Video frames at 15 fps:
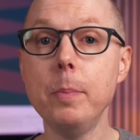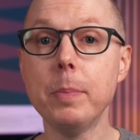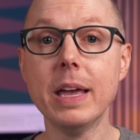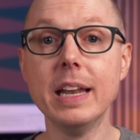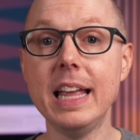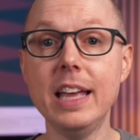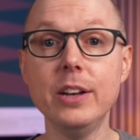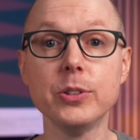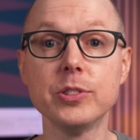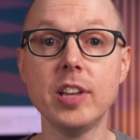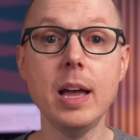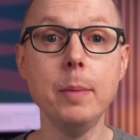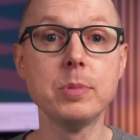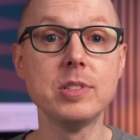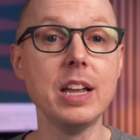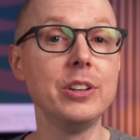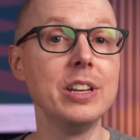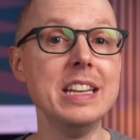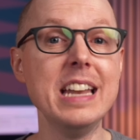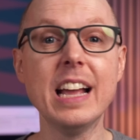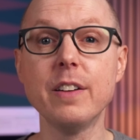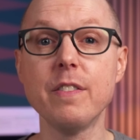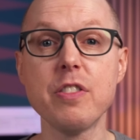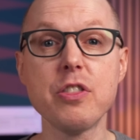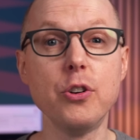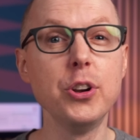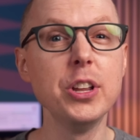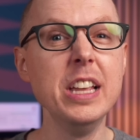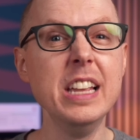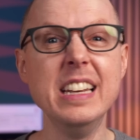pump can handle temps down to
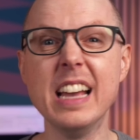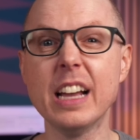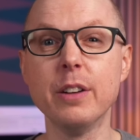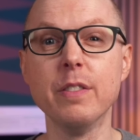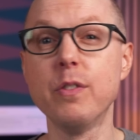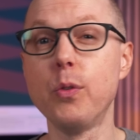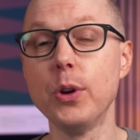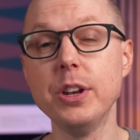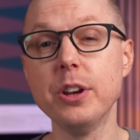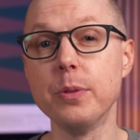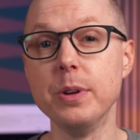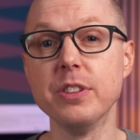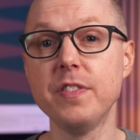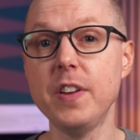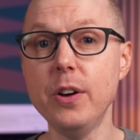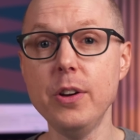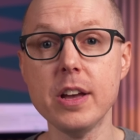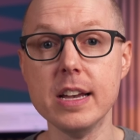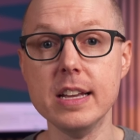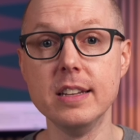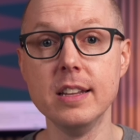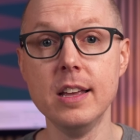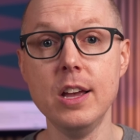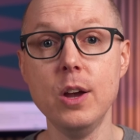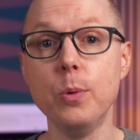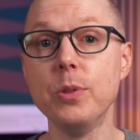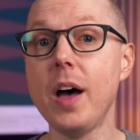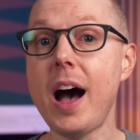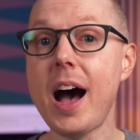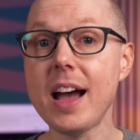-30, -40°F
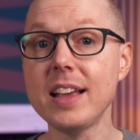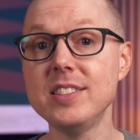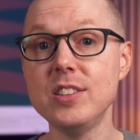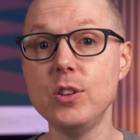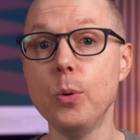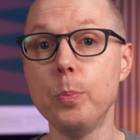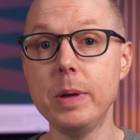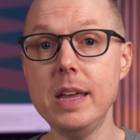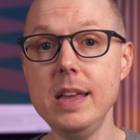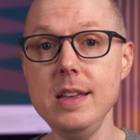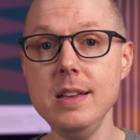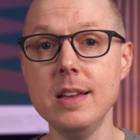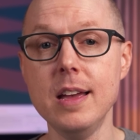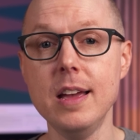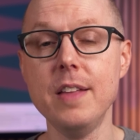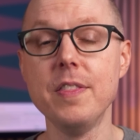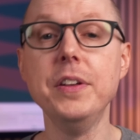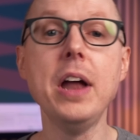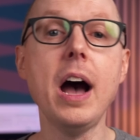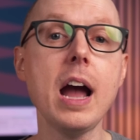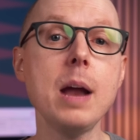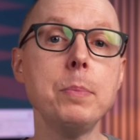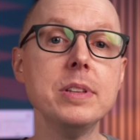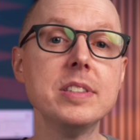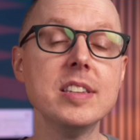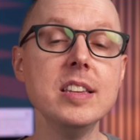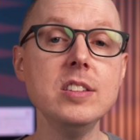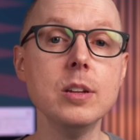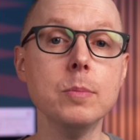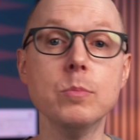with a high COP, then hybrid
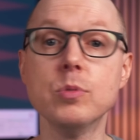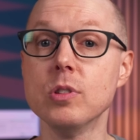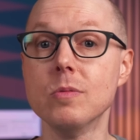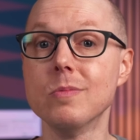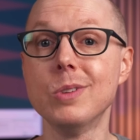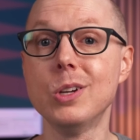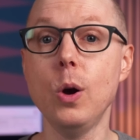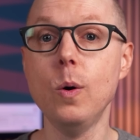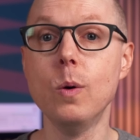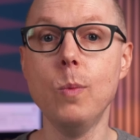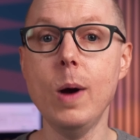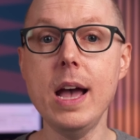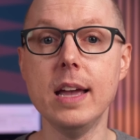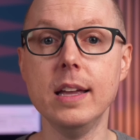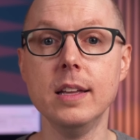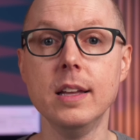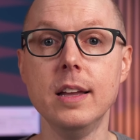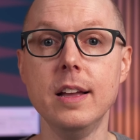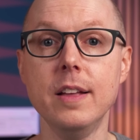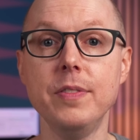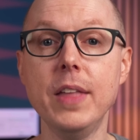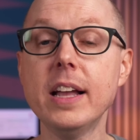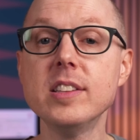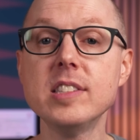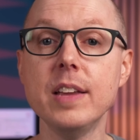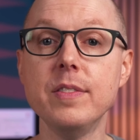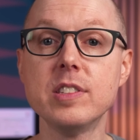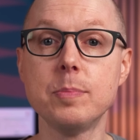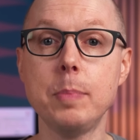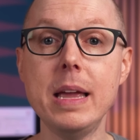systems go away. That could
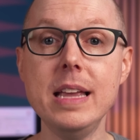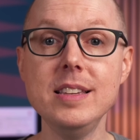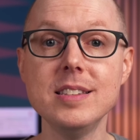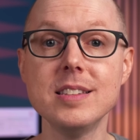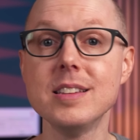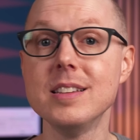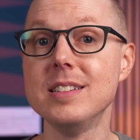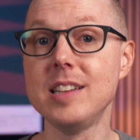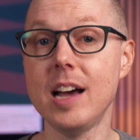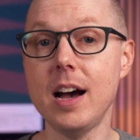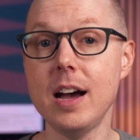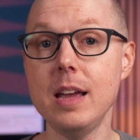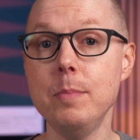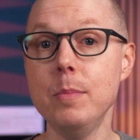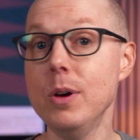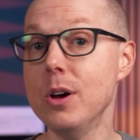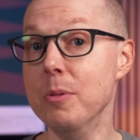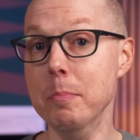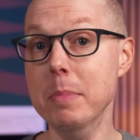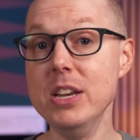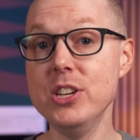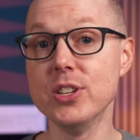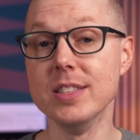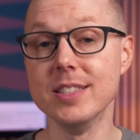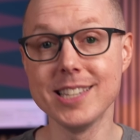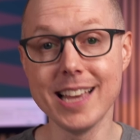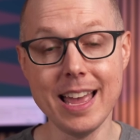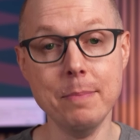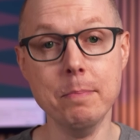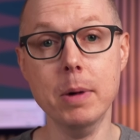save space, time,
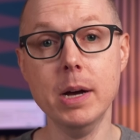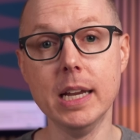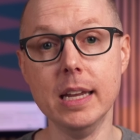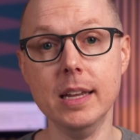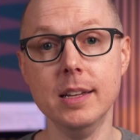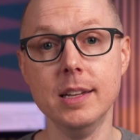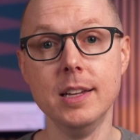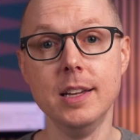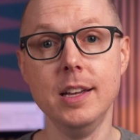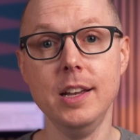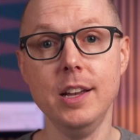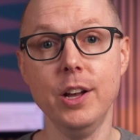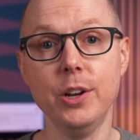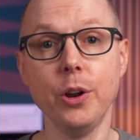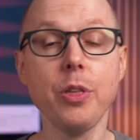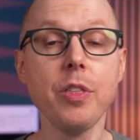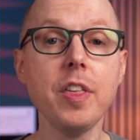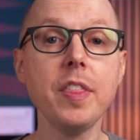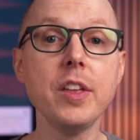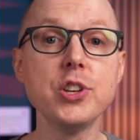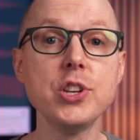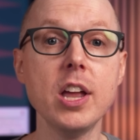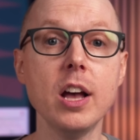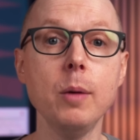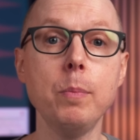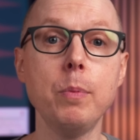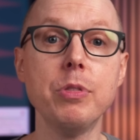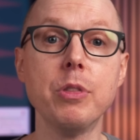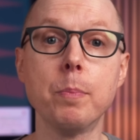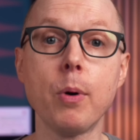emissions, and money. Another thing that should
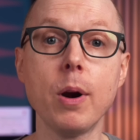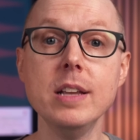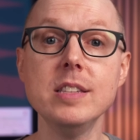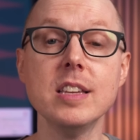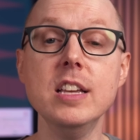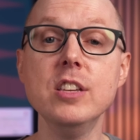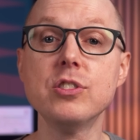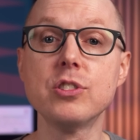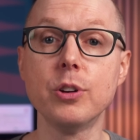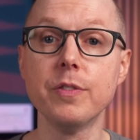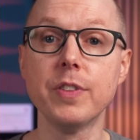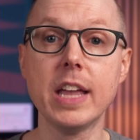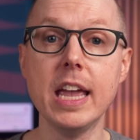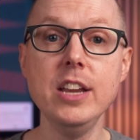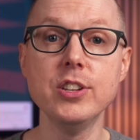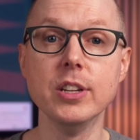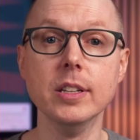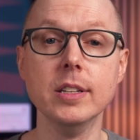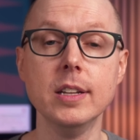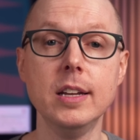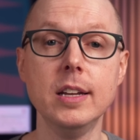help with the price is certification.